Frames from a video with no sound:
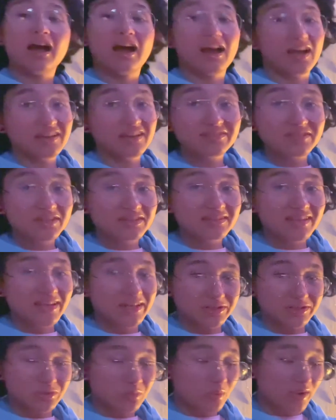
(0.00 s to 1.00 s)
I've done
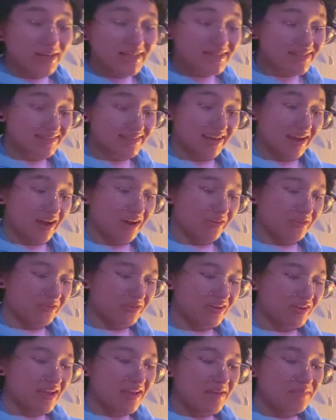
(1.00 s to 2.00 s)
that twice
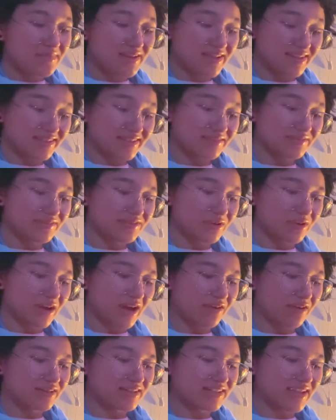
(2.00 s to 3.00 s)
now because of
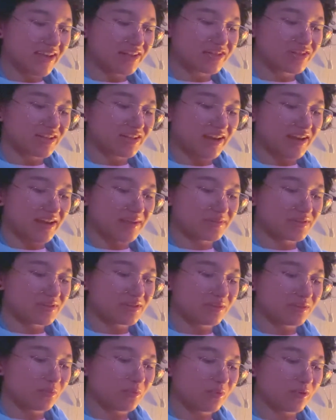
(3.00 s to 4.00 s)
how attached I am to
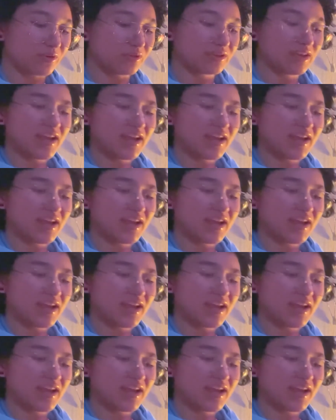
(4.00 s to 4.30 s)
the world.